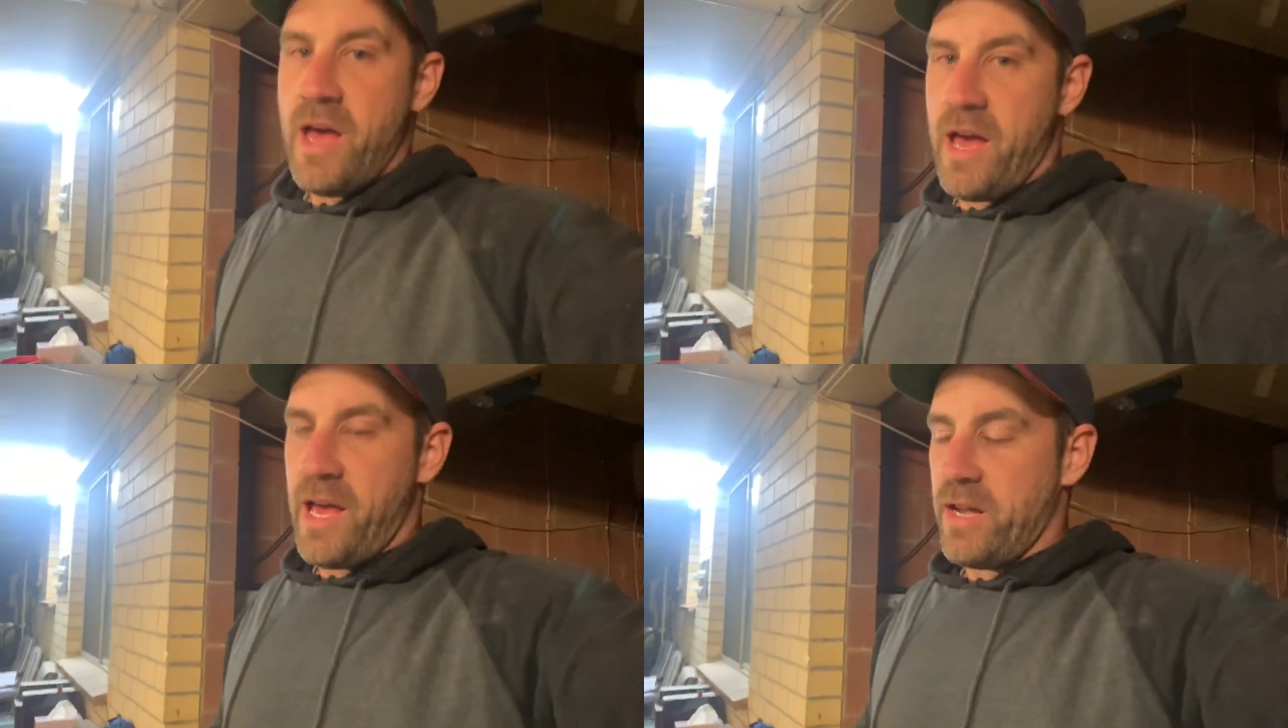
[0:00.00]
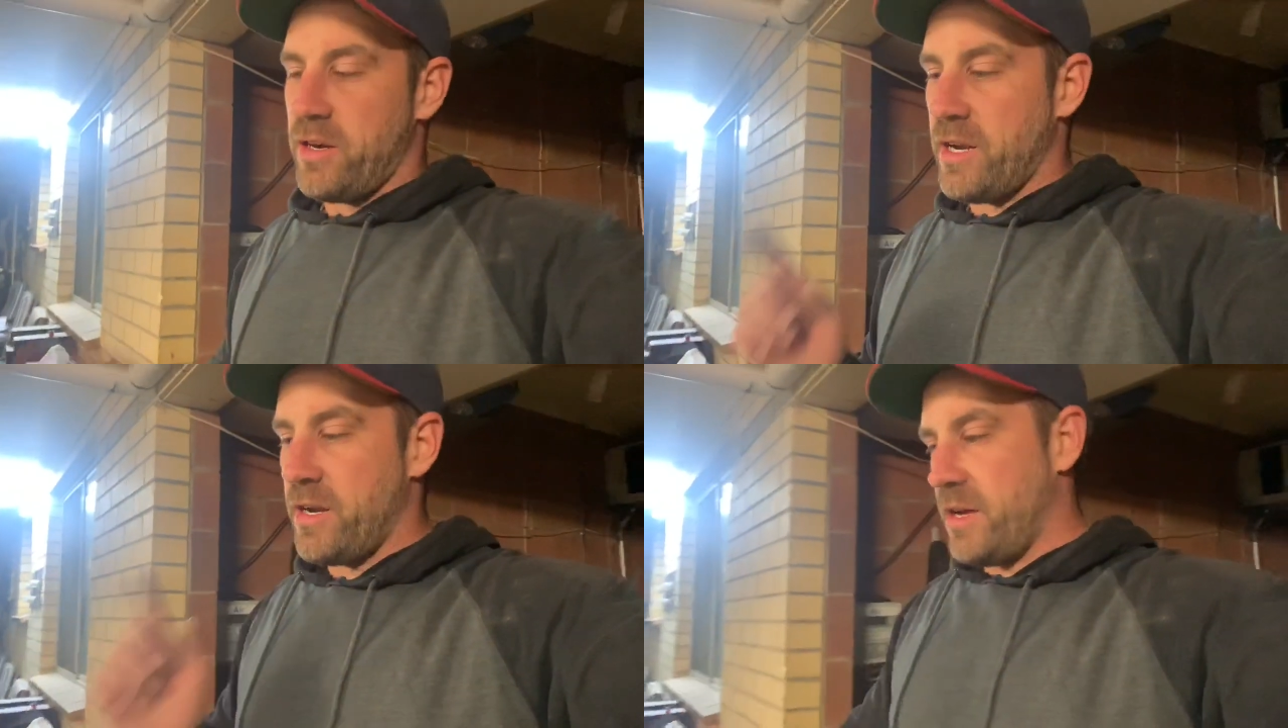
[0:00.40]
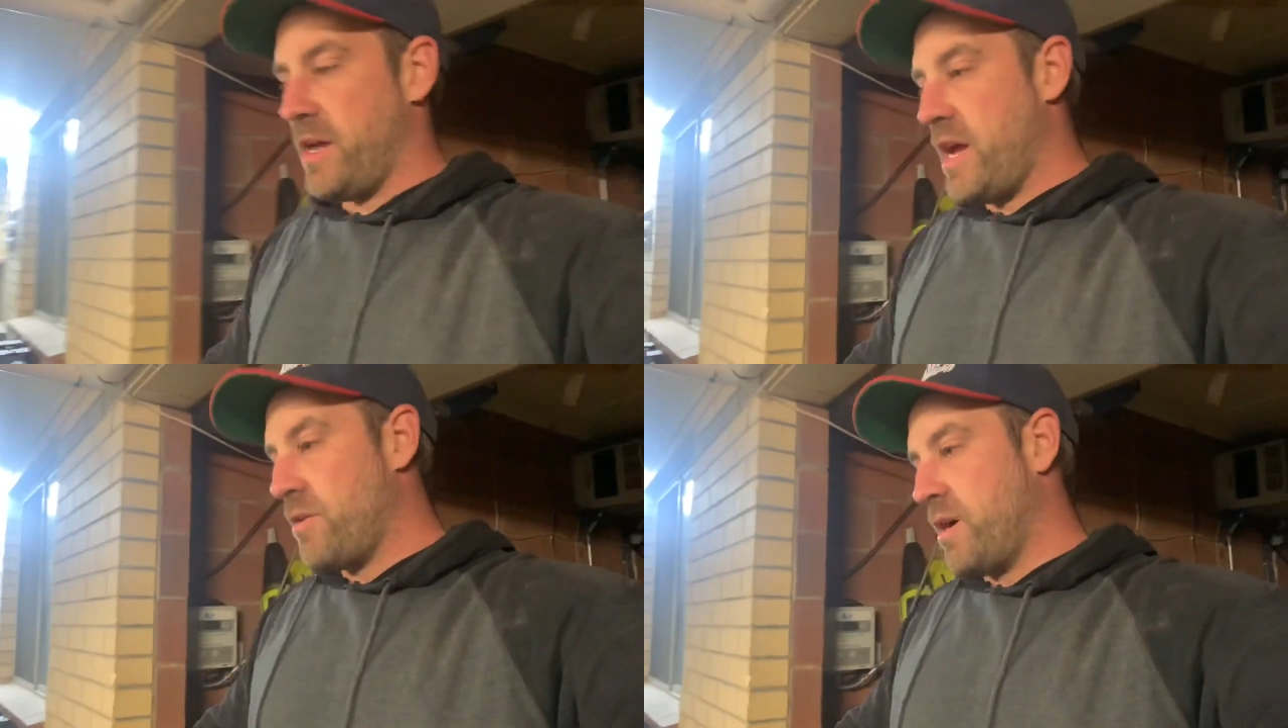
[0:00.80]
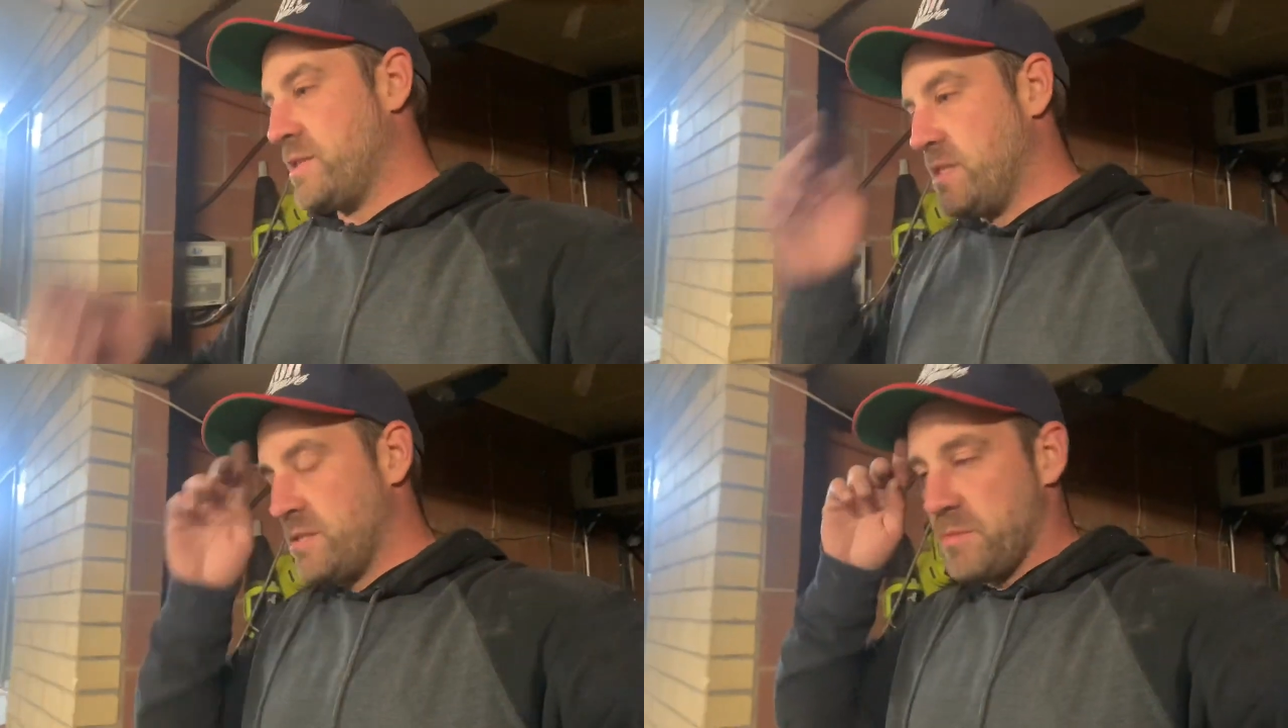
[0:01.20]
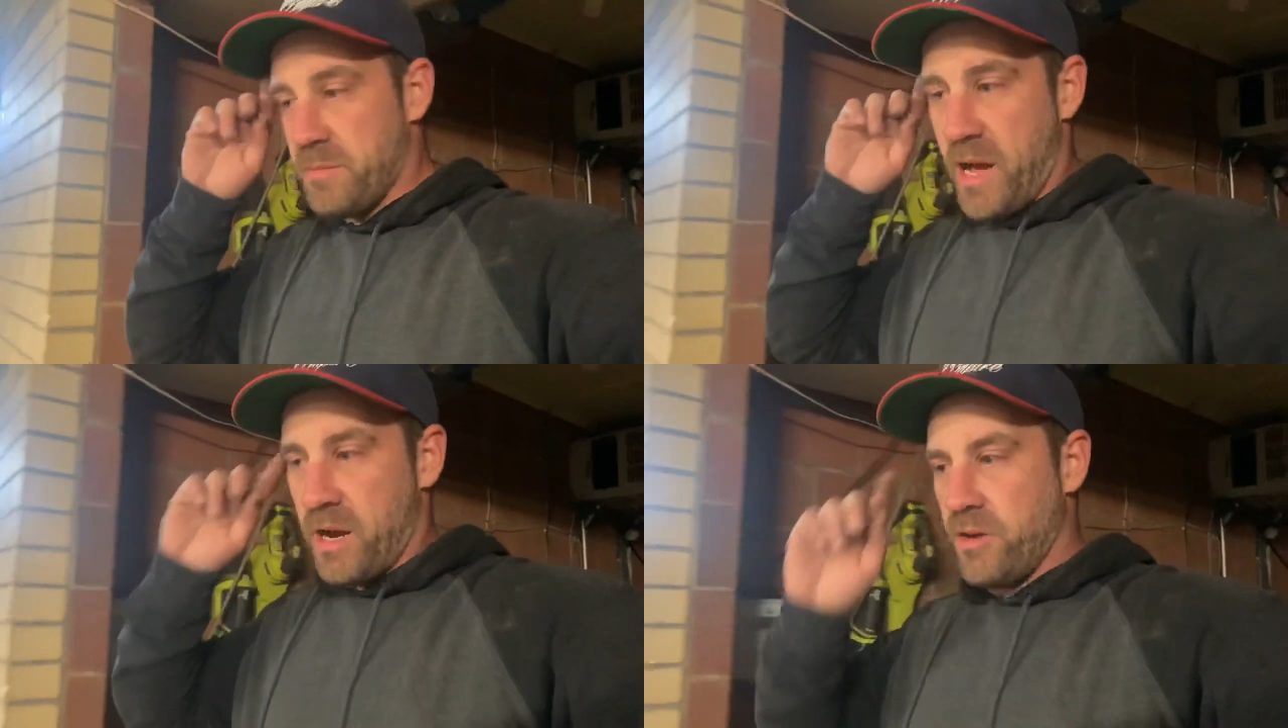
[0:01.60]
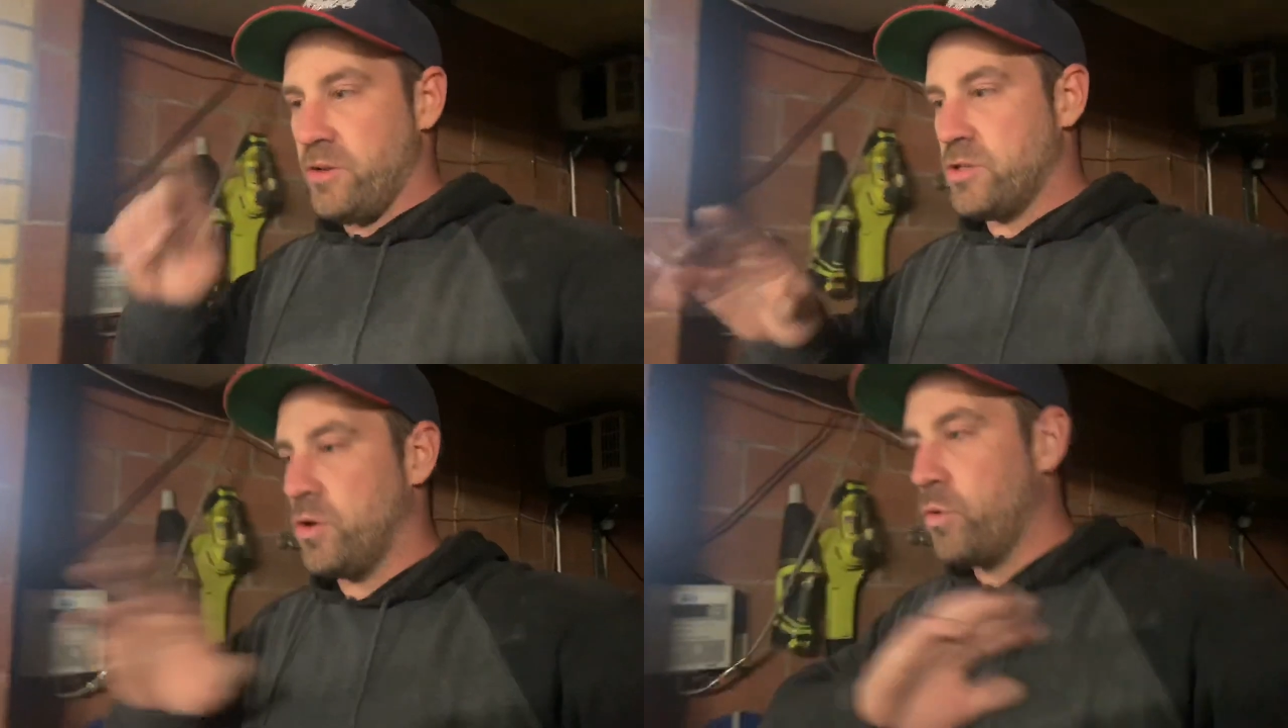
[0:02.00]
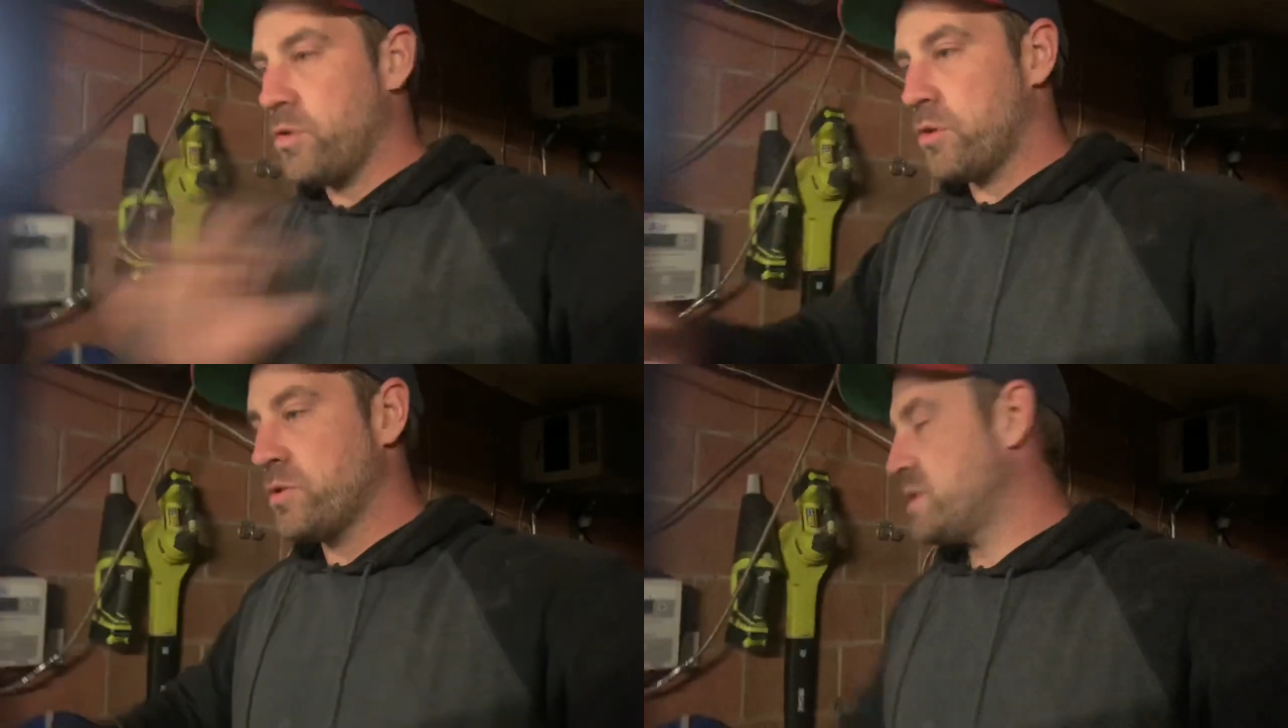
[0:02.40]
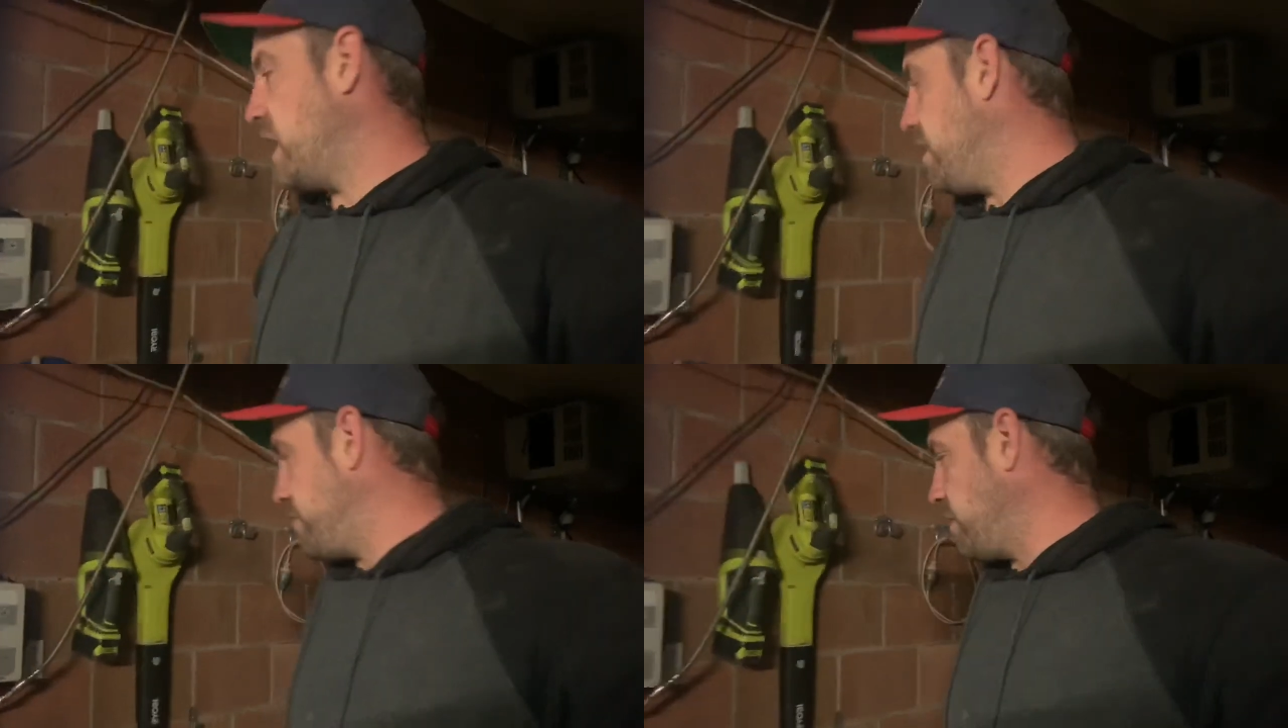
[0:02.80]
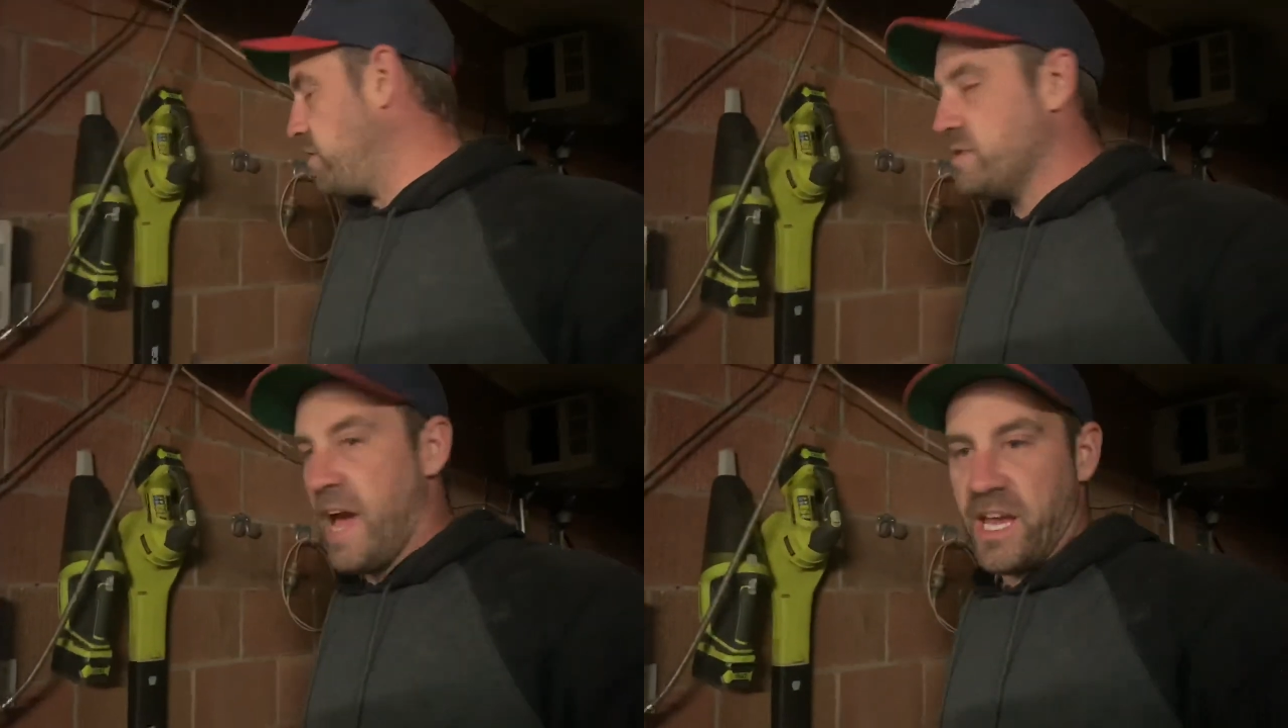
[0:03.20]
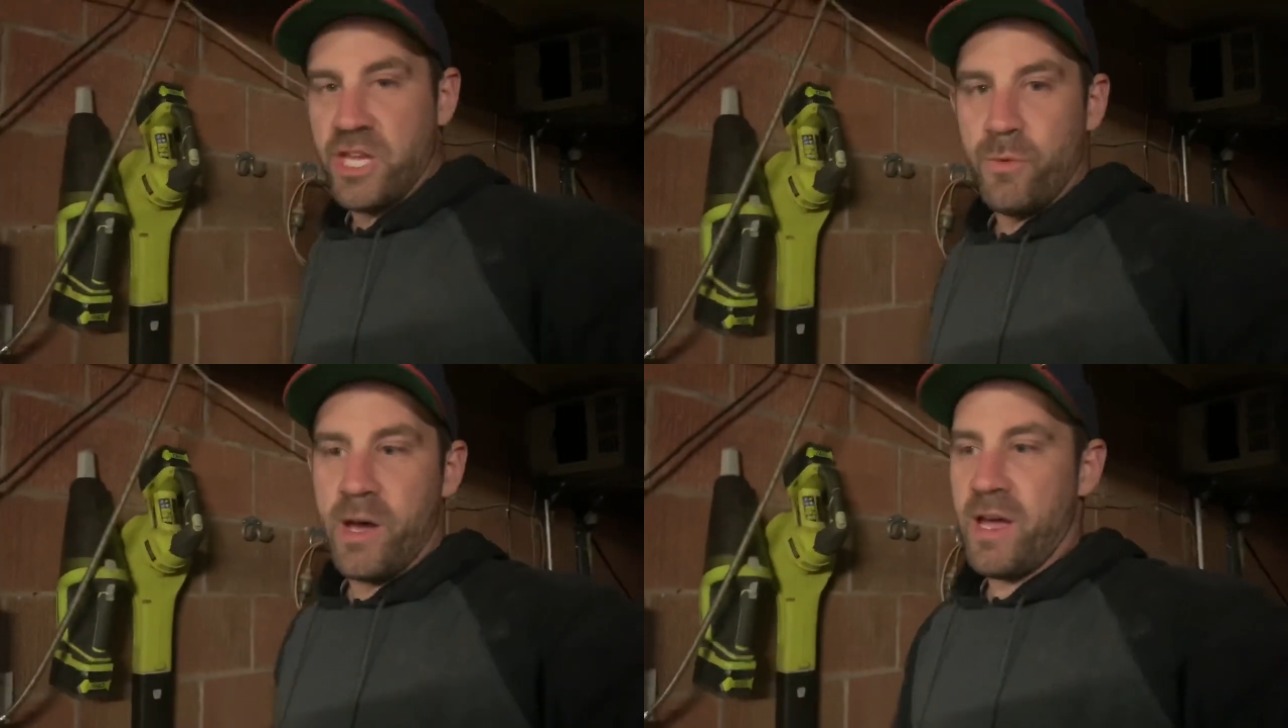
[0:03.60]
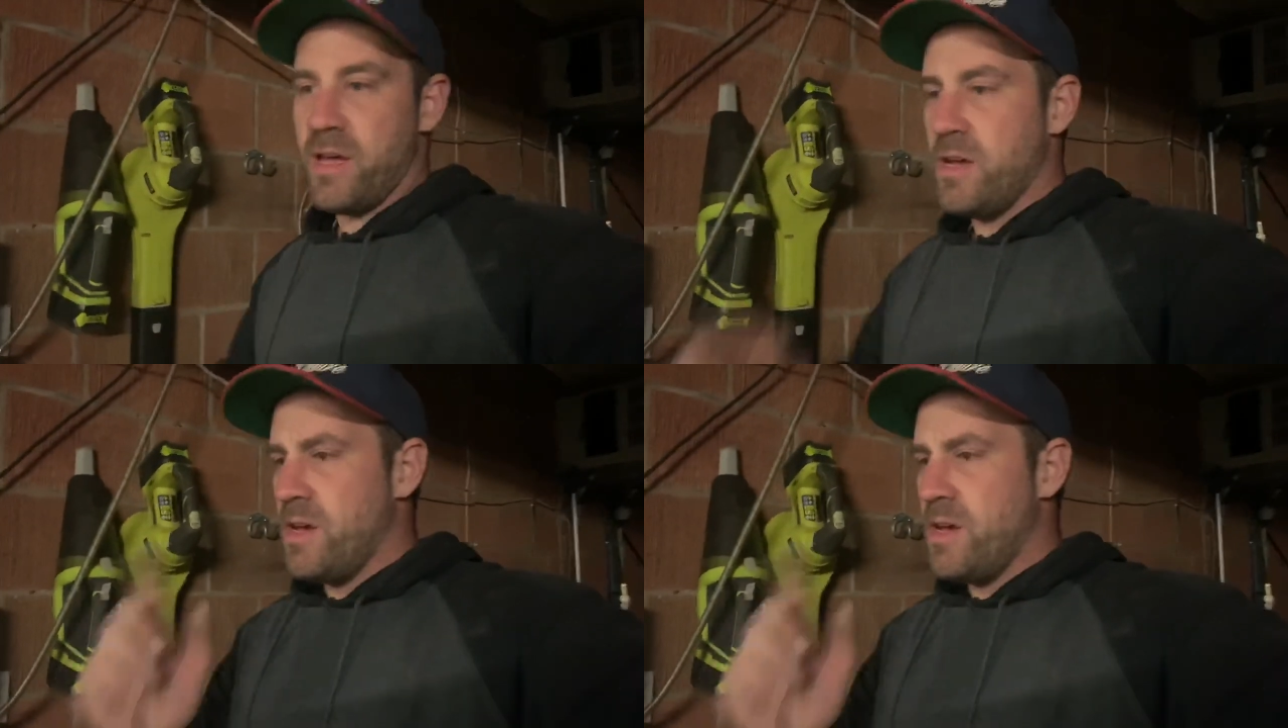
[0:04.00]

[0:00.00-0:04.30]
And I don't know, air ride system in the back. I used all the good stuff. I used AccuAir.